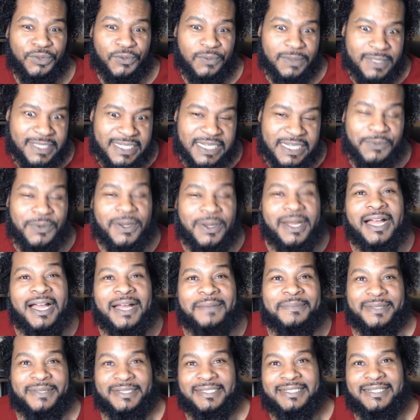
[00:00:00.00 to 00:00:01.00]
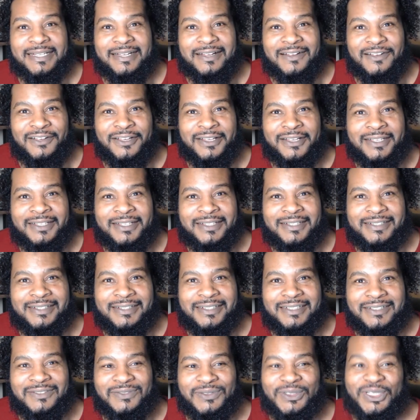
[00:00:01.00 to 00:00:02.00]
We'll see what happens now.
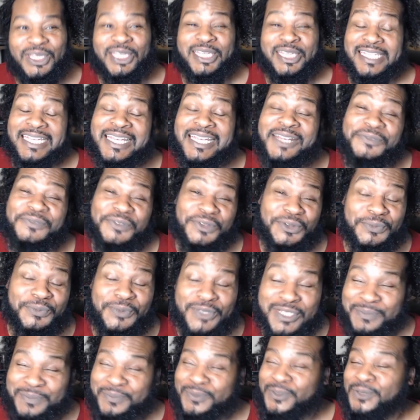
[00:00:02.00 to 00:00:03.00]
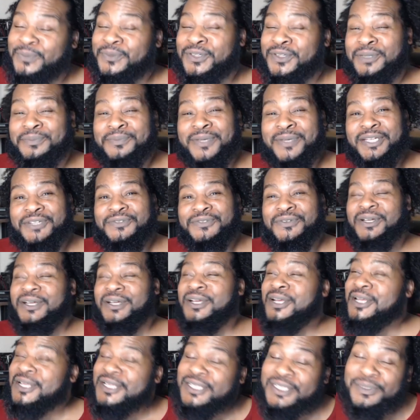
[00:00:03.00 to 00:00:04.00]
Let's see if you support me on
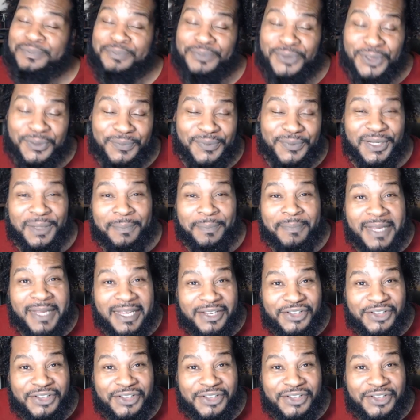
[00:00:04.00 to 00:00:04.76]
Patreon. Support me on